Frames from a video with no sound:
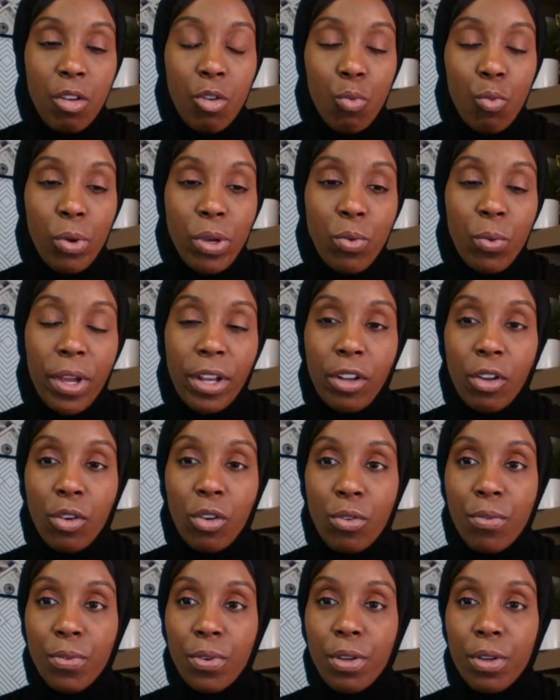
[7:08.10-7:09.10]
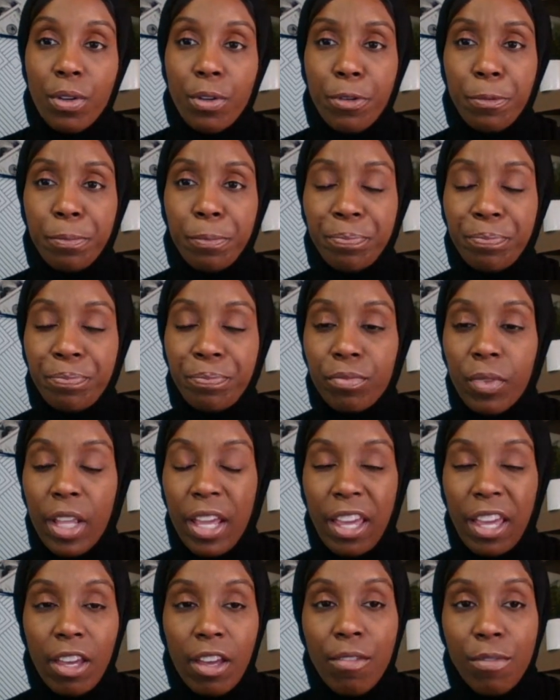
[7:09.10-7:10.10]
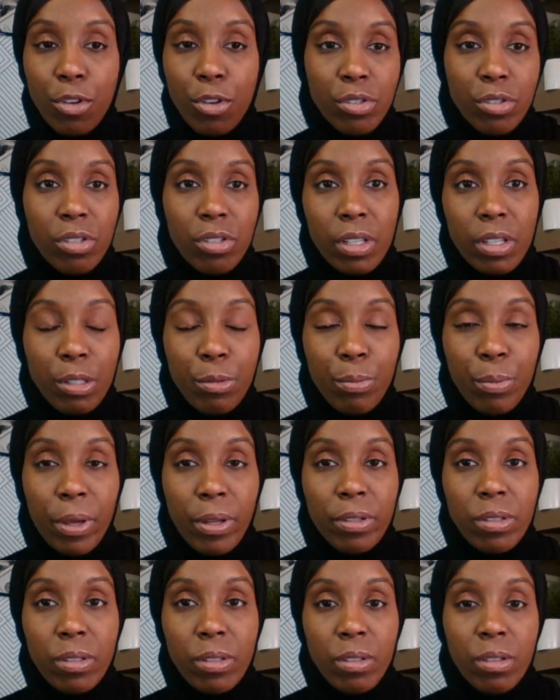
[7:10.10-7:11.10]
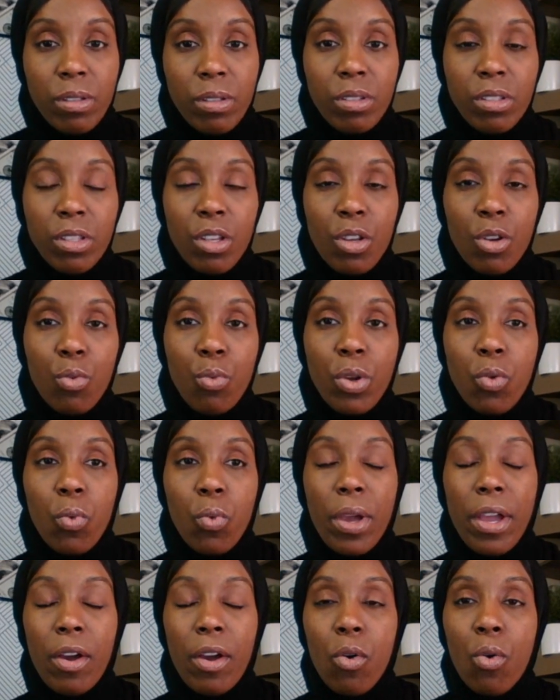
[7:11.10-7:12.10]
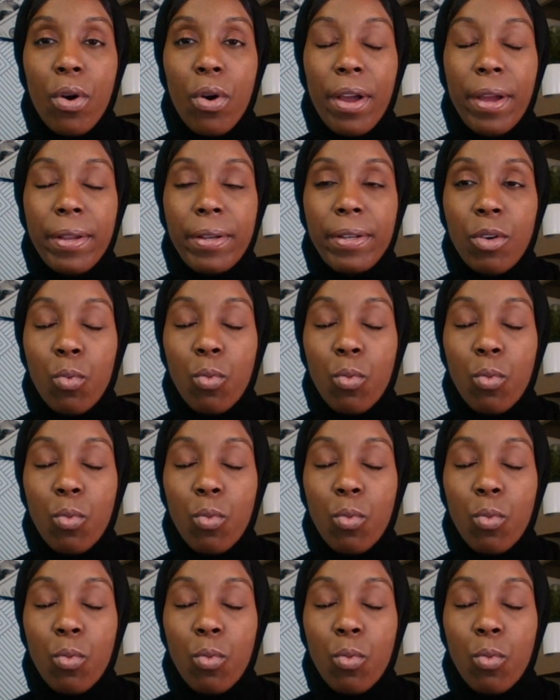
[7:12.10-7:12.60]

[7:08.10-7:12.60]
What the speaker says: we went over income versus expenses. We went over